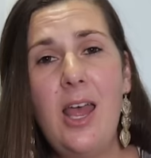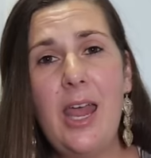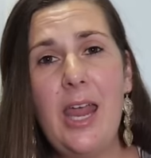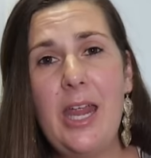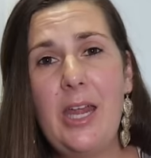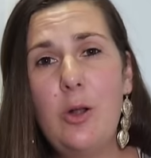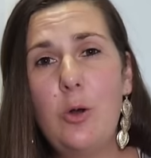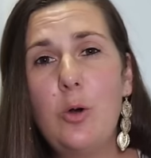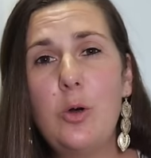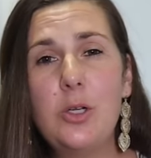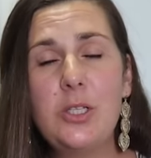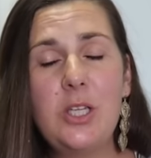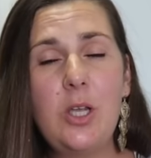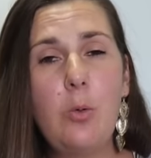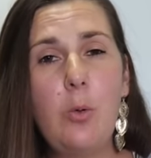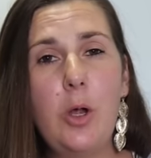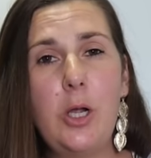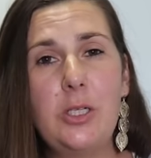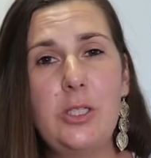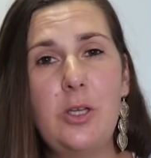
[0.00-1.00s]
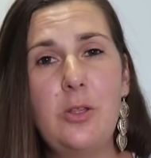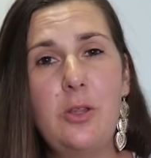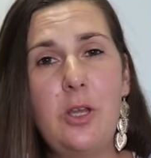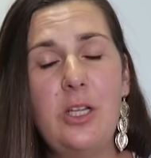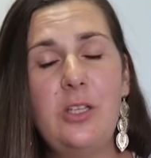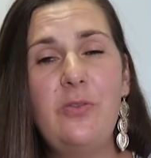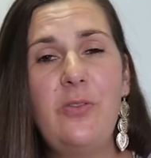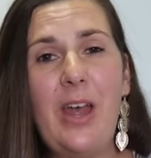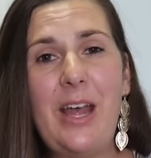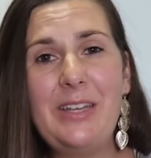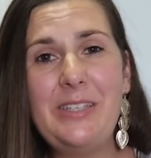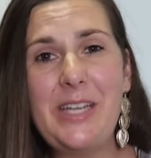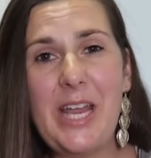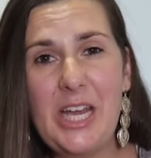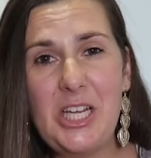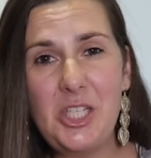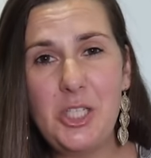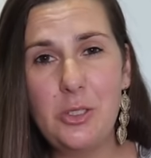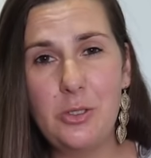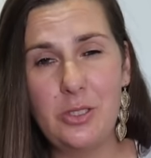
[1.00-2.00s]
and also works on those
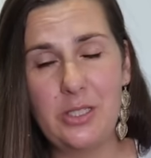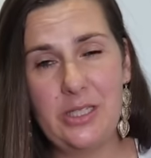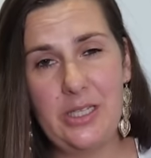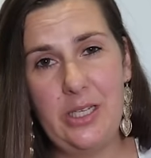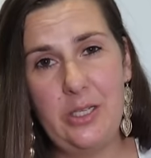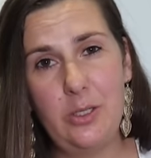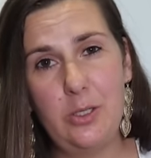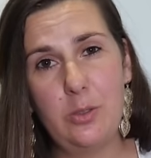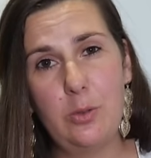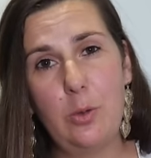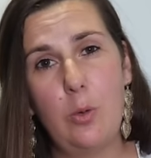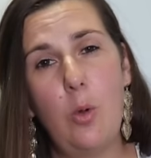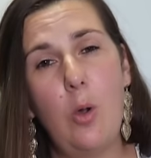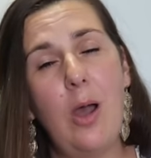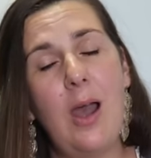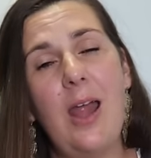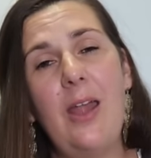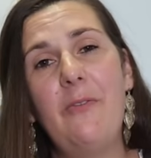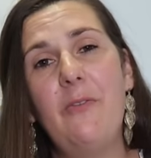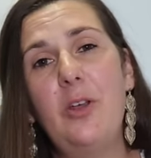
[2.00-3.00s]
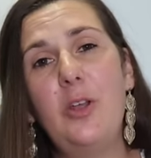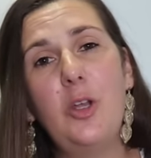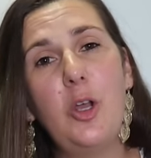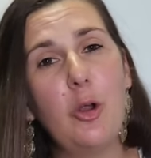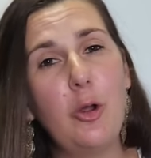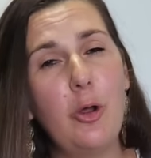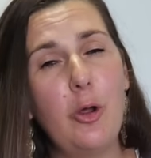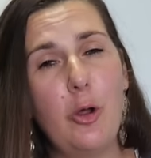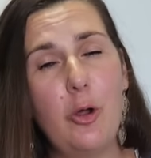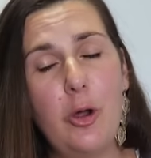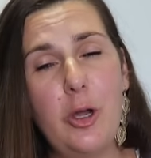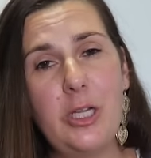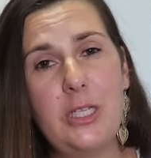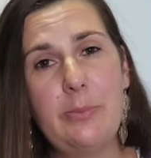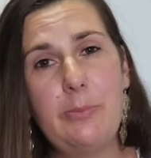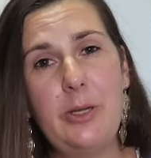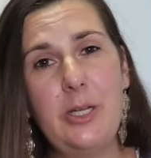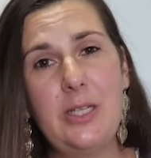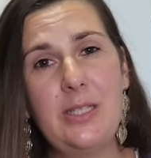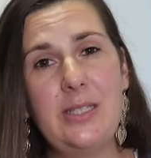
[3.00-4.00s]
foundational skills required for
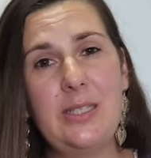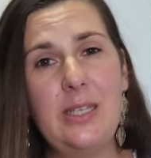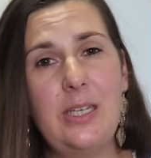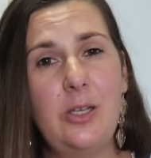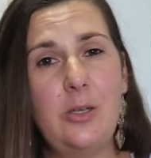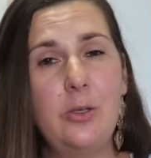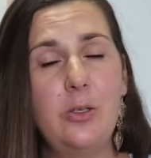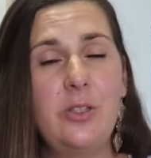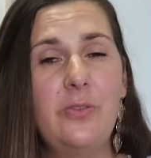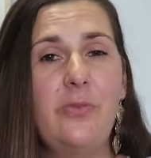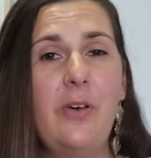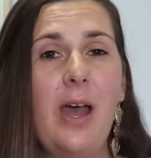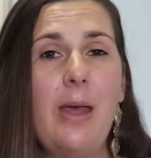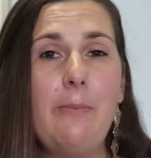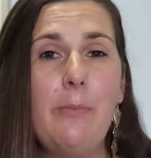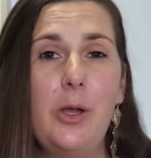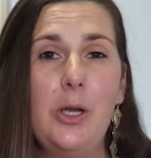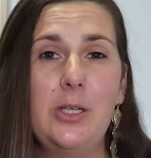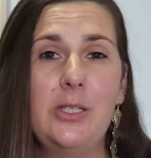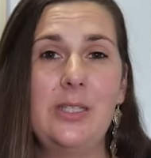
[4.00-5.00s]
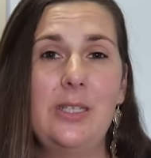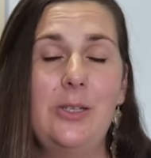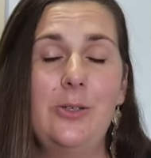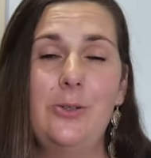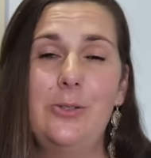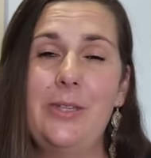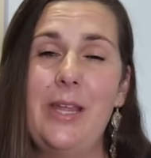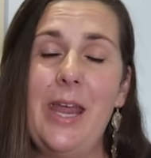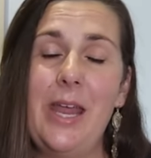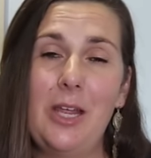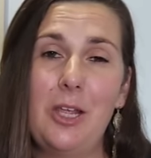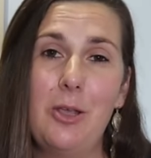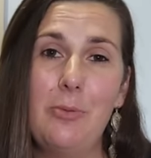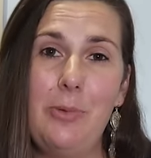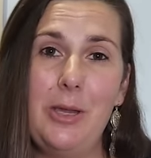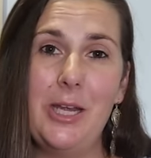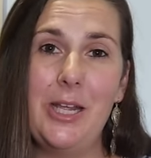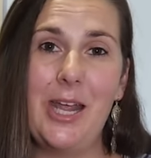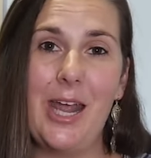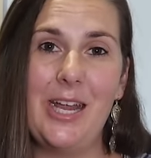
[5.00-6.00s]
gross motor skills, fine motor skills, and
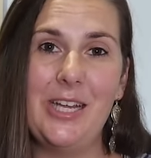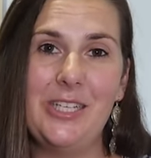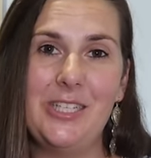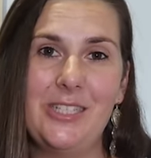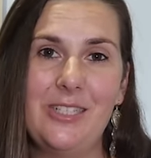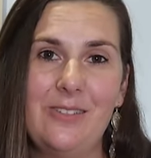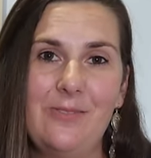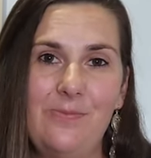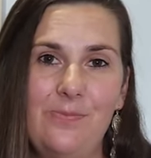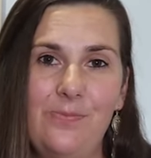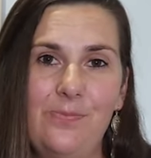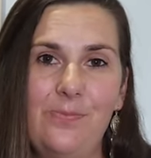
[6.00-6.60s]
communication.